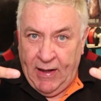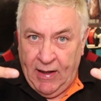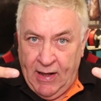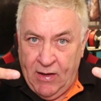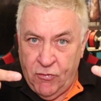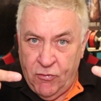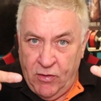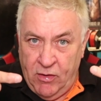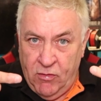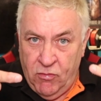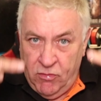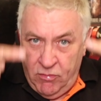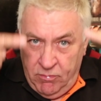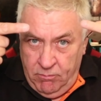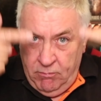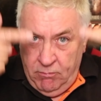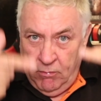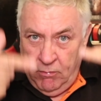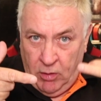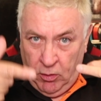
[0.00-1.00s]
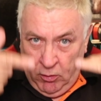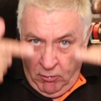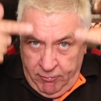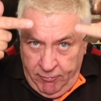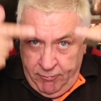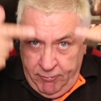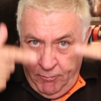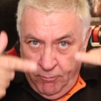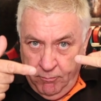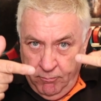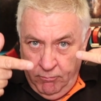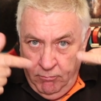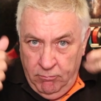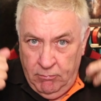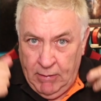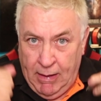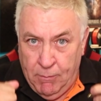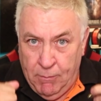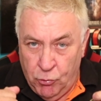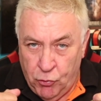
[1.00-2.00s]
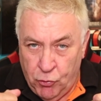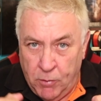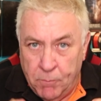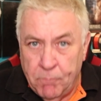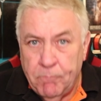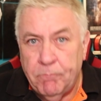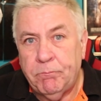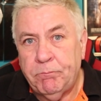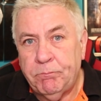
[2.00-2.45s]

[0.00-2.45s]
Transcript: glasses off Amazon